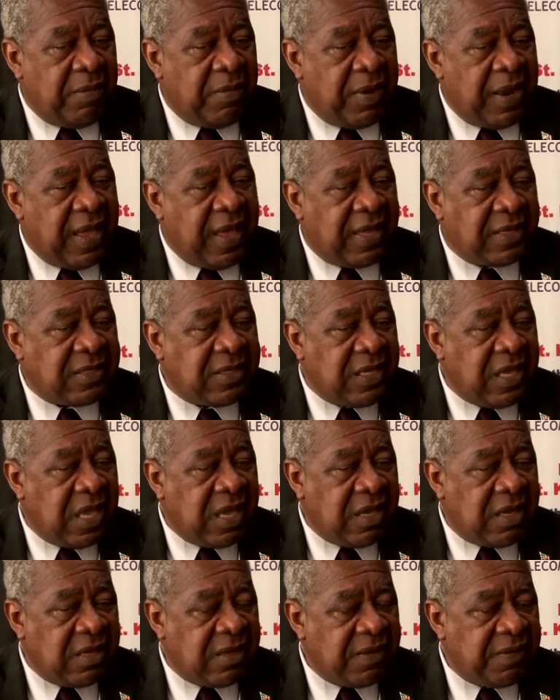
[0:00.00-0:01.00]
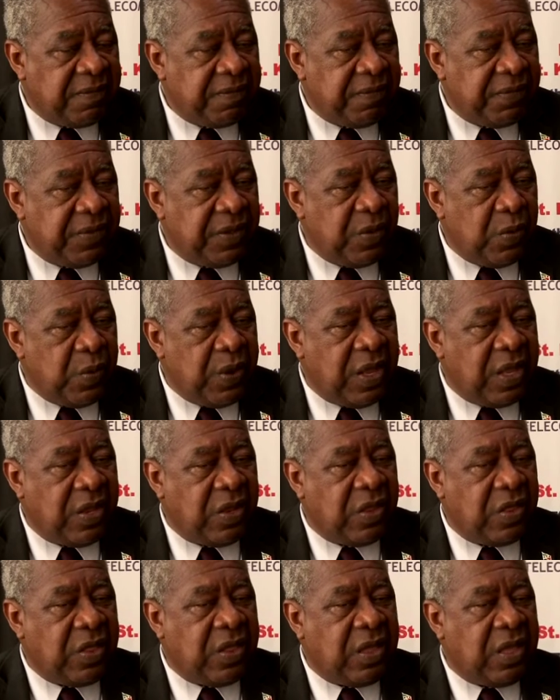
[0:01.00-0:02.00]
last year
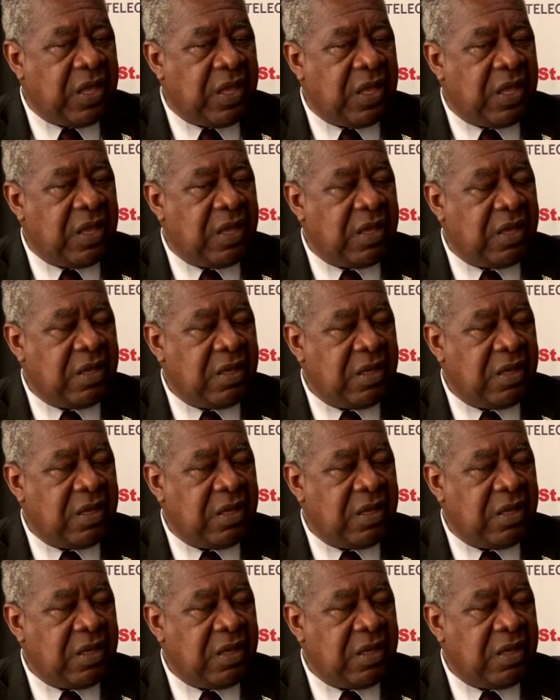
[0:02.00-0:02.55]
when the